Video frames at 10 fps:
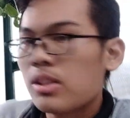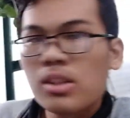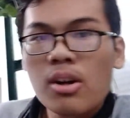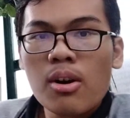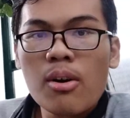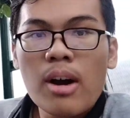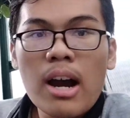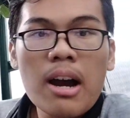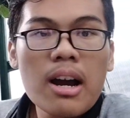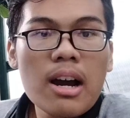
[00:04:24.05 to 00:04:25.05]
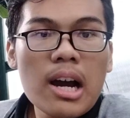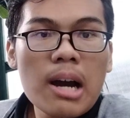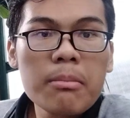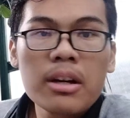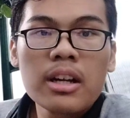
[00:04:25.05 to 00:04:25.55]
So
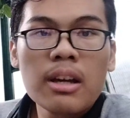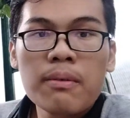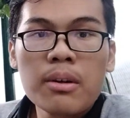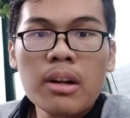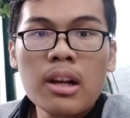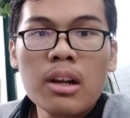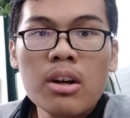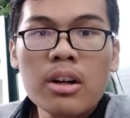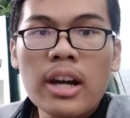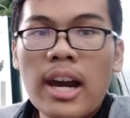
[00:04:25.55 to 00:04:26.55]
I'm gonna give you a look